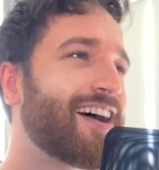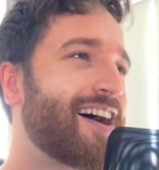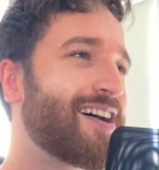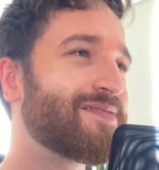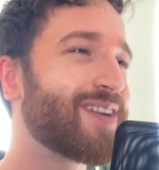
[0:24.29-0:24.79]

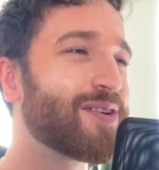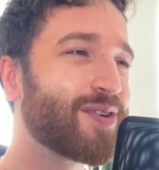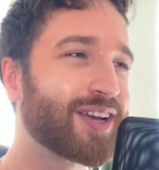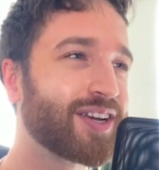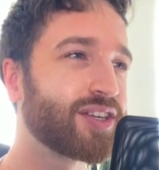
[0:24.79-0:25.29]
I
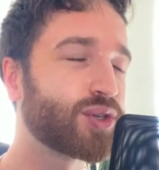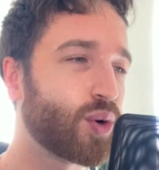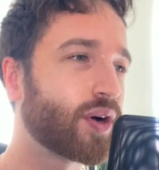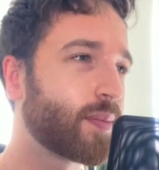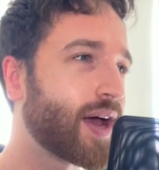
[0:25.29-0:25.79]
want to
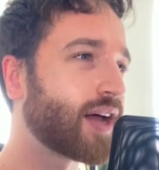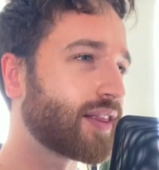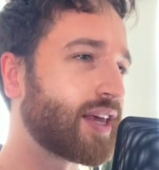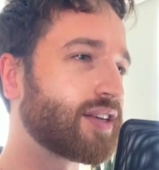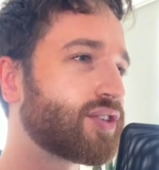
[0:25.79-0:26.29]
talk
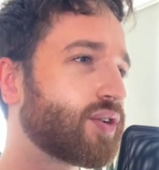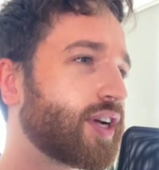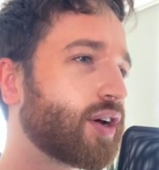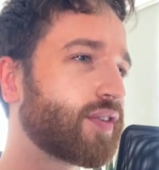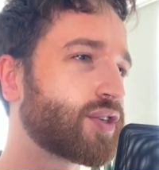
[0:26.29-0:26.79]
about the
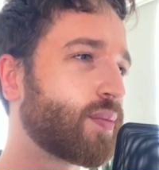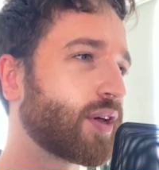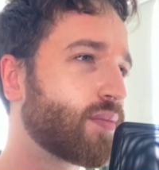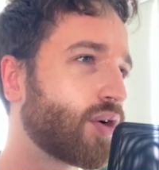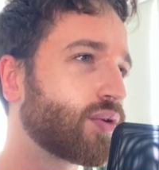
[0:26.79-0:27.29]
history of
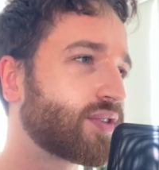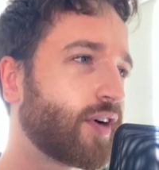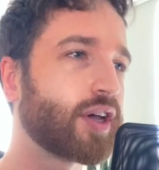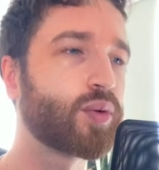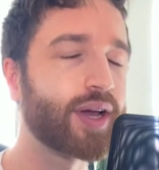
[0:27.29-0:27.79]
atomic models
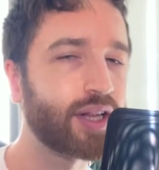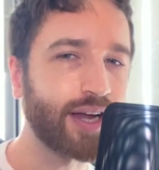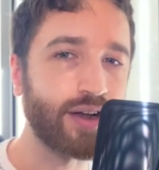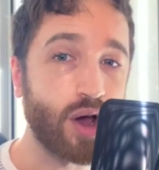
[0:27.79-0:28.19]
very quickly.